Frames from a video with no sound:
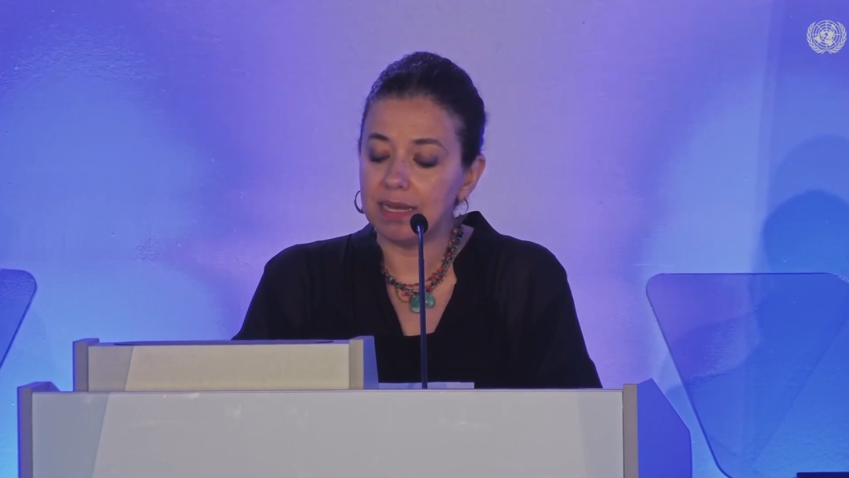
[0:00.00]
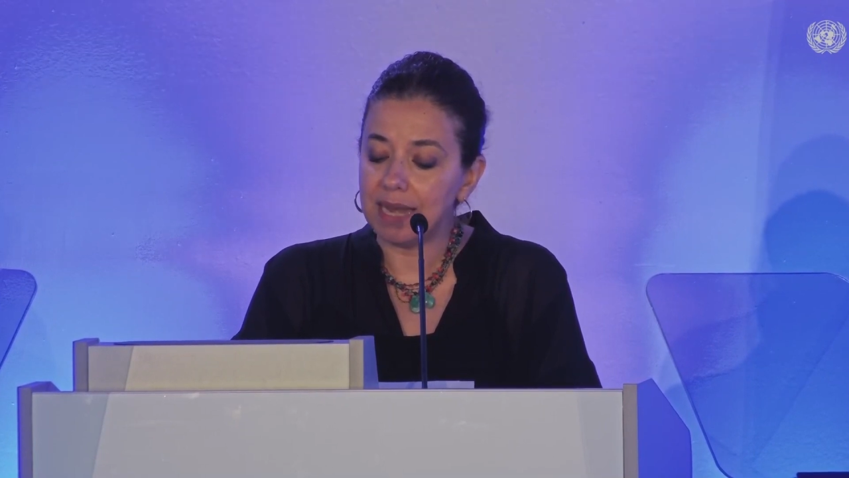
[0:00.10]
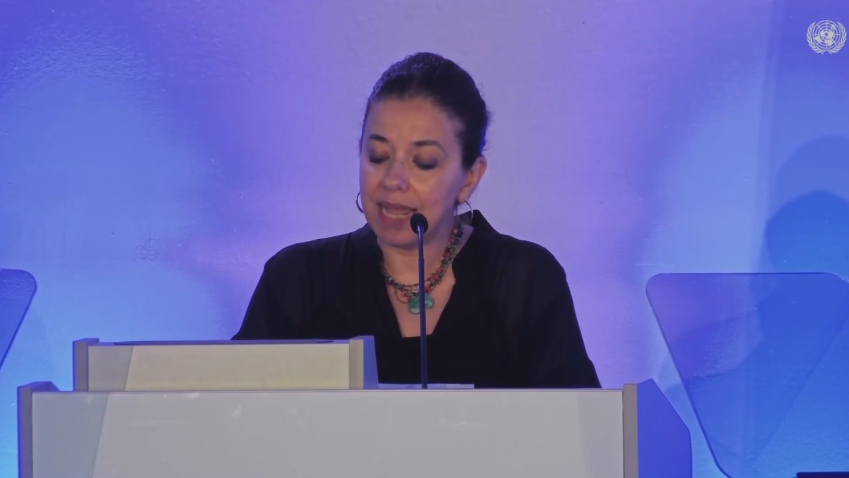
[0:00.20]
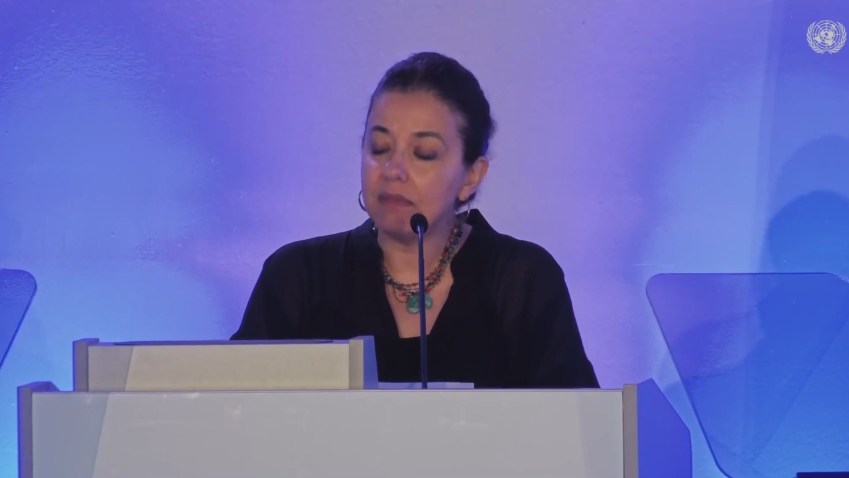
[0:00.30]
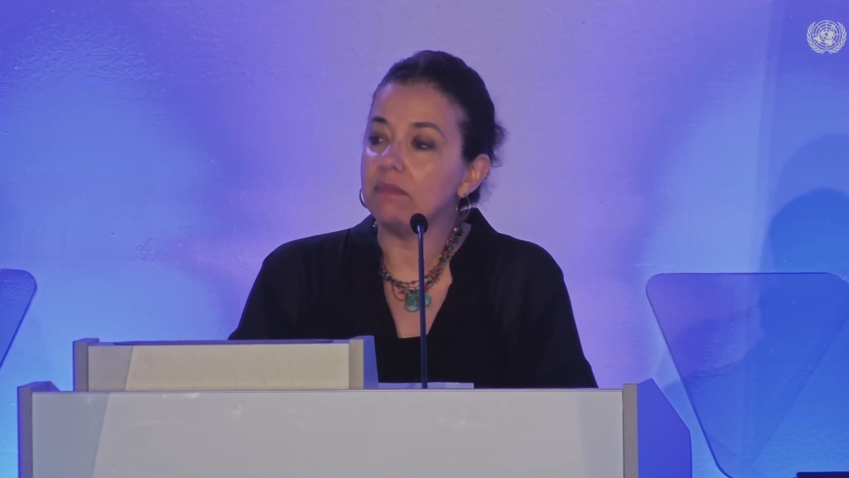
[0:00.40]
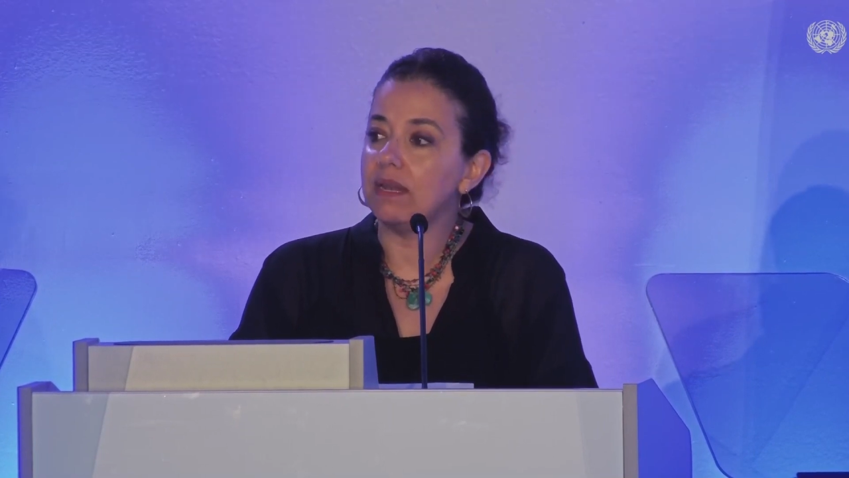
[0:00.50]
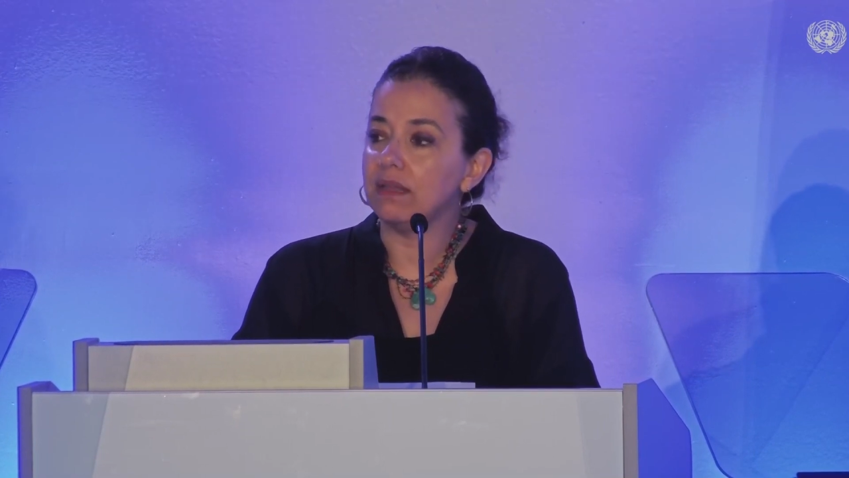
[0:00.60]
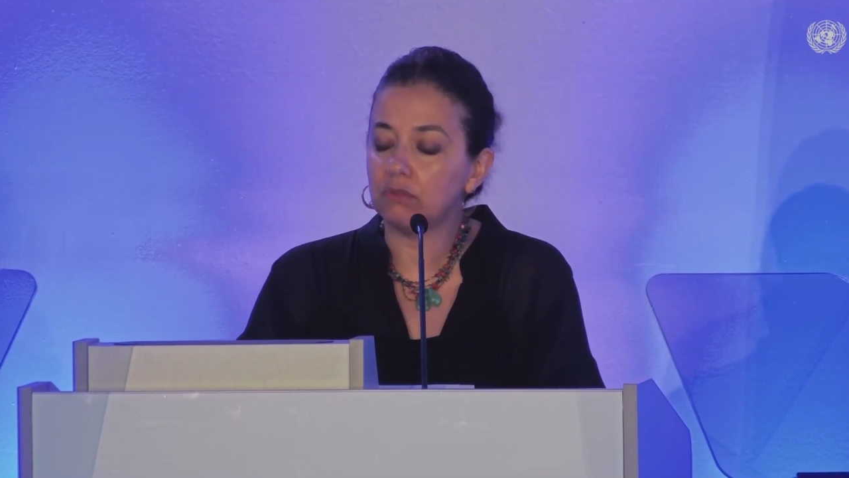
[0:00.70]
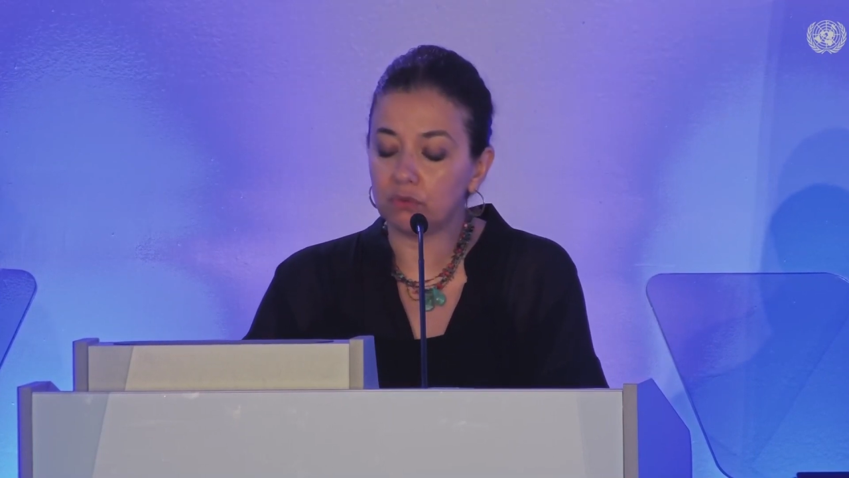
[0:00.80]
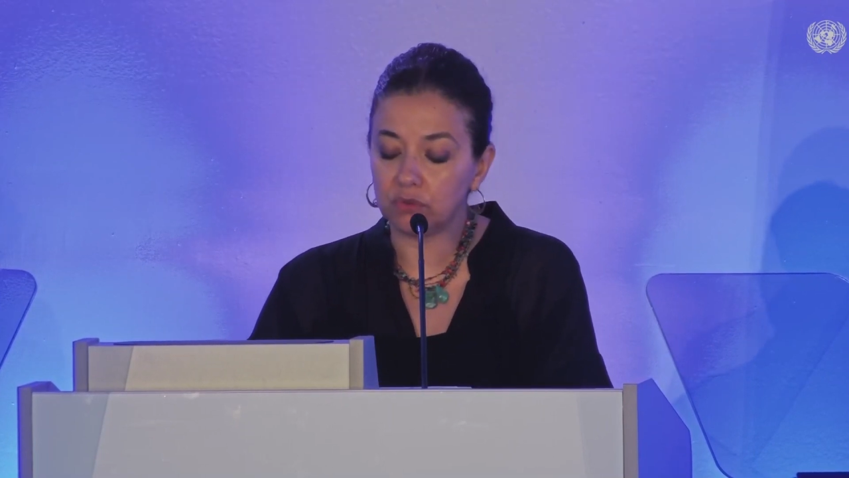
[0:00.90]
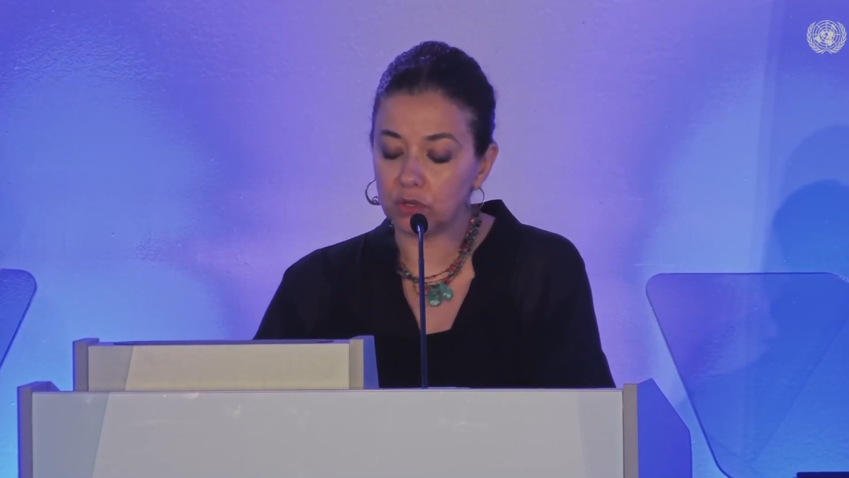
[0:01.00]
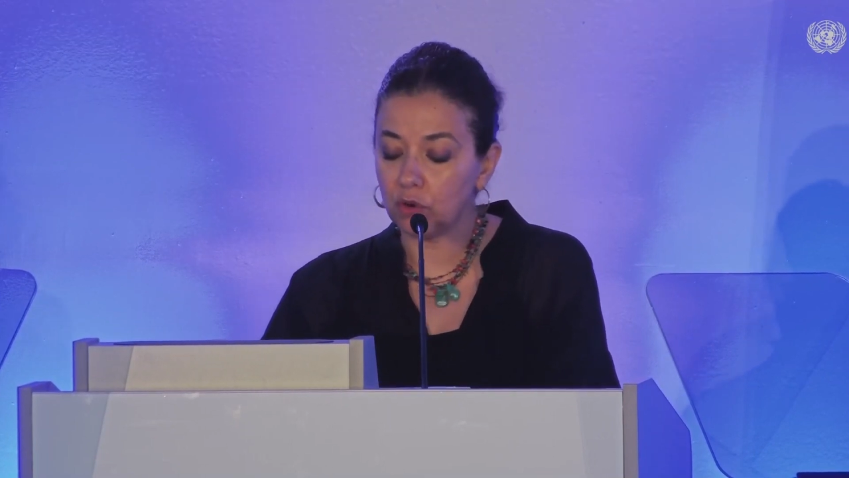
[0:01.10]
namely through the